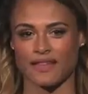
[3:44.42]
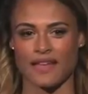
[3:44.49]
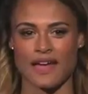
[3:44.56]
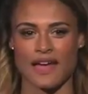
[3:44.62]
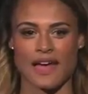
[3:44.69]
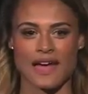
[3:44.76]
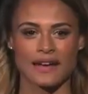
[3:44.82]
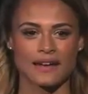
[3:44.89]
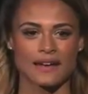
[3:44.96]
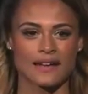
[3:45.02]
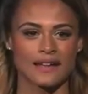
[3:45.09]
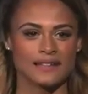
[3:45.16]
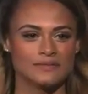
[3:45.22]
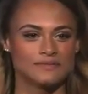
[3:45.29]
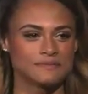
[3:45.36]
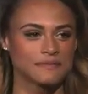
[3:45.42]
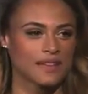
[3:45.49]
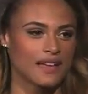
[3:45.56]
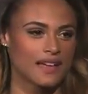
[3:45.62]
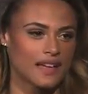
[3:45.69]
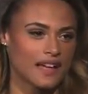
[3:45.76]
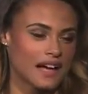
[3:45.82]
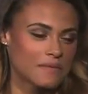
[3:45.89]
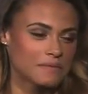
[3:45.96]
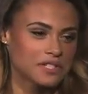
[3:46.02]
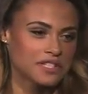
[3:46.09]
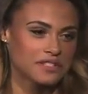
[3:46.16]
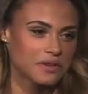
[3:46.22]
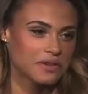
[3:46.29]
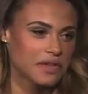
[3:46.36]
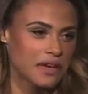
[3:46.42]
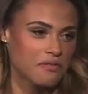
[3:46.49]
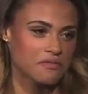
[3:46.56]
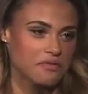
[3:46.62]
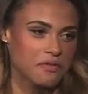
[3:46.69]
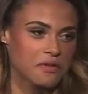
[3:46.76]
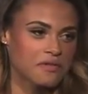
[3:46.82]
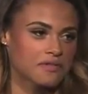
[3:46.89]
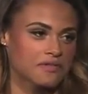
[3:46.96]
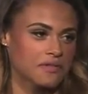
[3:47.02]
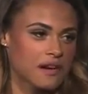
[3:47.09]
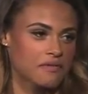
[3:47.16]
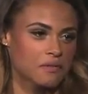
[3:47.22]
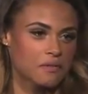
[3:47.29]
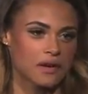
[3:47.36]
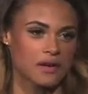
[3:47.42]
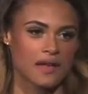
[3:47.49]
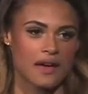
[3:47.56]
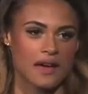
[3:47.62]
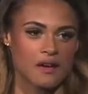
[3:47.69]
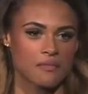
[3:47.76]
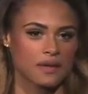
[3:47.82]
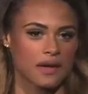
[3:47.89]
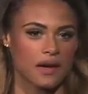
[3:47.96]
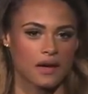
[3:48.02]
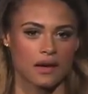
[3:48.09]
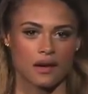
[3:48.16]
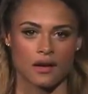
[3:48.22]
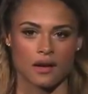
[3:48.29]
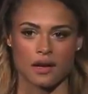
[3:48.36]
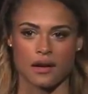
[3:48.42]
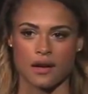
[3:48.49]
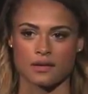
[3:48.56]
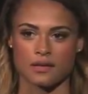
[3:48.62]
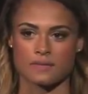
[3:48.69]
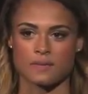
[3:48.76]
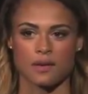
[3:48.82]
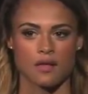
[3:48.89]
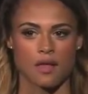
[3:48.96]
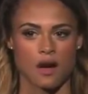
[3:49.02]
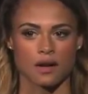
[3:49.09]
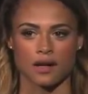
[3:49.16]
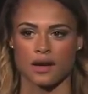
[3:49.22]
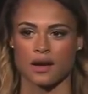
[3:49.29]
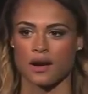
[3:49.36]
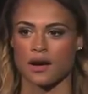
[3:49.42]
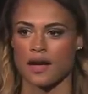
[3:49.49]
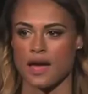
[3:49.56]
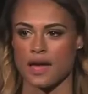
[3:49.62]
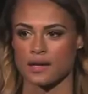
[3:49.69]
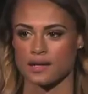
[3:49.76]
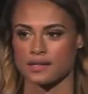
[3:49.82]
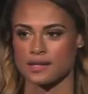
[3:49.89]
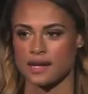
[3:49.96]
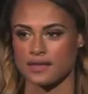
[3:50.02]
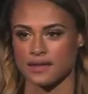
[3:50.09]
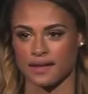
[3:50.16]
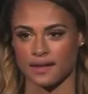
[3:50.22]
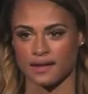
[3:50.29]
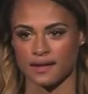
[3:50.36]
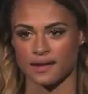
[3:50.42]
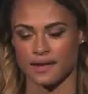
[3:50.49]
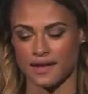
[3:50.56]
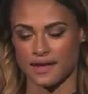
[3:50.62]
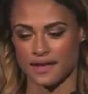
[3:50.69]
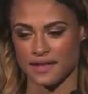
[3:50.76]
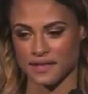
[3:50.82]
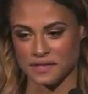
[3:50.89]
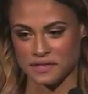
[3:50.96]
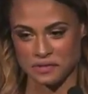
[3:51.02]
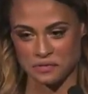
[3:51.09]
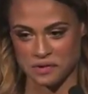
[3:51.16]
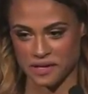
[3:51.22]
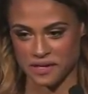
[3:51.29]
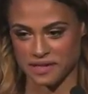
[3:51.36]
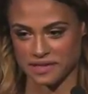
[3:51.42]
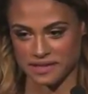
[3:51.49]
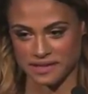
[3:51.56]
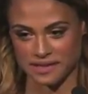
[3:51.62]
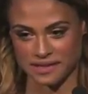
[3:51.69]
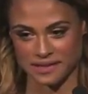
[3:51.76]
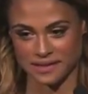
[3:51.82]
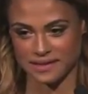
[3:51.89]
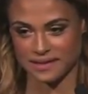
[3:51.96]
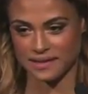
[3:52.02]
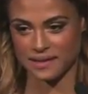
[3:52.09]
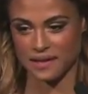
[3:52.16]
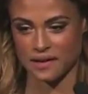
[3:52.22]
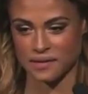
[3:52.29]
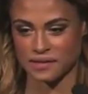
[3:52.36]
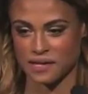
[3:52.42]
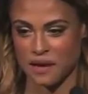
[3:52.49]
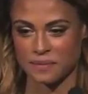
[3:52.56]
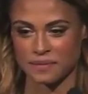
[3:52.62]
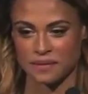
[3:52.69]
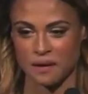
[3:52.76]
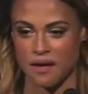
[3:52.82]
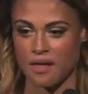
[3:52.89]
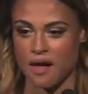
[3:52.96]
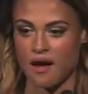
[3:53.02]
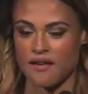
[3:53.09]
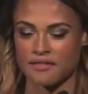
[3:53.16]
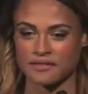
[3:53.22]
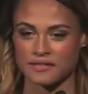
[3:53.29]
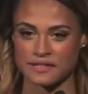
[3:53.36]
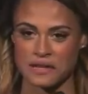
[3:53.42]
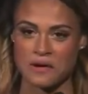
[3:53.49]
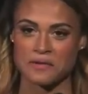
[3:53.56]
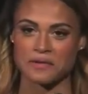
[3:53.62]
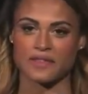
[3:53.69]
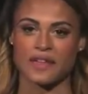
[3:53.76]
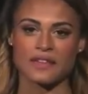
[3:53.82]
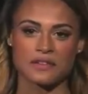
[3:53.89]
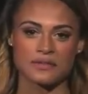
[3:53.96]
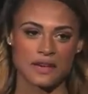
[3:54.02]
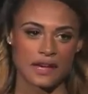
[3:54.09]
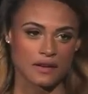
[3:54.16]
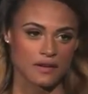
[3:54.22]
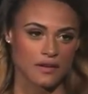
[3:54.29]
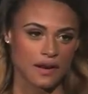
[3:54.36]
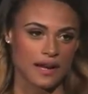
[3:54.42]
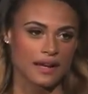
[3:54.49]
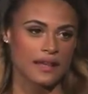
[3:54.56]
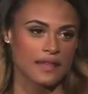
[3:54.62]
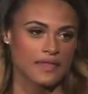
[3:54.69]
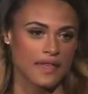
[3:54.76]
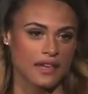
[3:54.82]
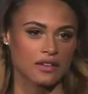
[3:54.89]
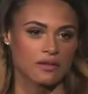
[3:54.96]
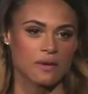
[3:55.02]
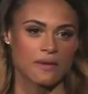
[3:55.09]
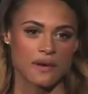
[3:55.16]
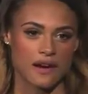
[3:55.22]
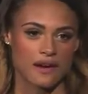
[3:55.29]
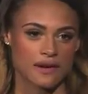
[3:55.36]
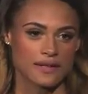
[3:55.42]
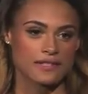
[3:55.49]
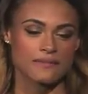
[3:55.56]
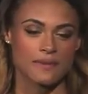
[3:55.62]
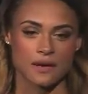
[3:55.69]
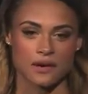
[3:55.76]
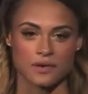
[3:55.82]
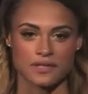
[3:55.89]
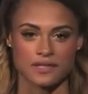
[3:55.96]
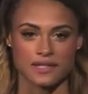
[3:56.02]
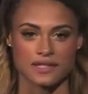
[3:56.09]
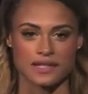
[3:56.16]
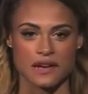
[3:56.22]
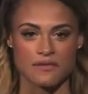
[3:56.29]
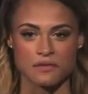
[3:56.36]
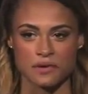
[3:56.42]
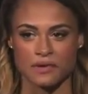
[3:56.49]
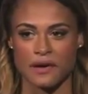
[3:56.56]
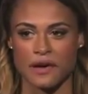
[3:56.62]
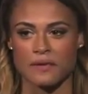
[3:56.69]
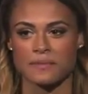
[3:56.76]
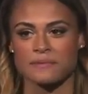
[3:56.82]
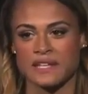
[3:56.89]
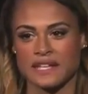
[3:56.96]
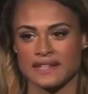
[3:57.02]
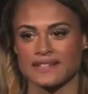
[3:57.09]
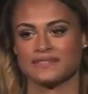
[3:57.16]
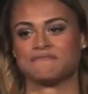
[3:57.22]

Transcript: And I'm just so thankful for everyone that helped me get here. You know, it's been a long year, and I think this award just, you know, tops it all off. So thank you, Gatorade, and thank you, my parents, and my coaches, and everyone who helped me.